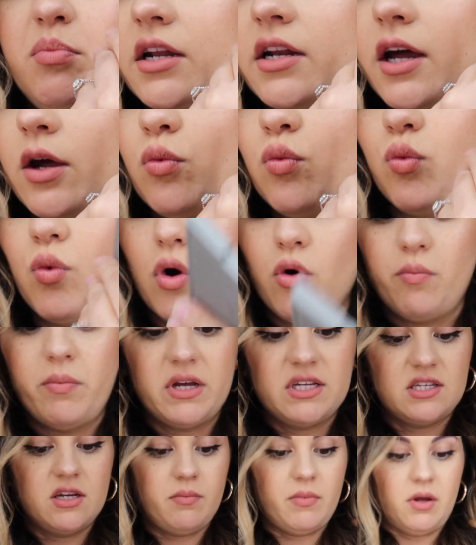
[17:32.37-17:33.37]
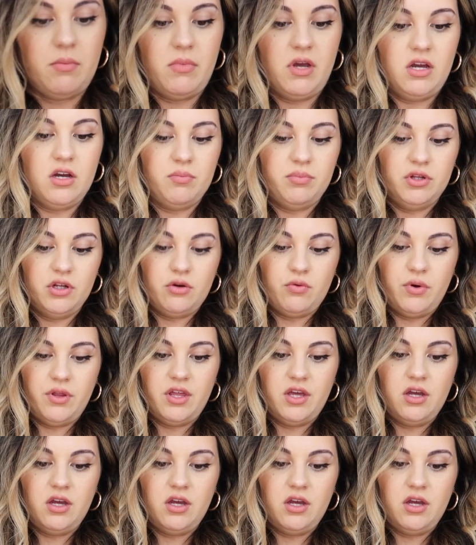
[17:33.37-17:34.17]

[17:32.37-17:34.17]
and I won't mess up my makeup look with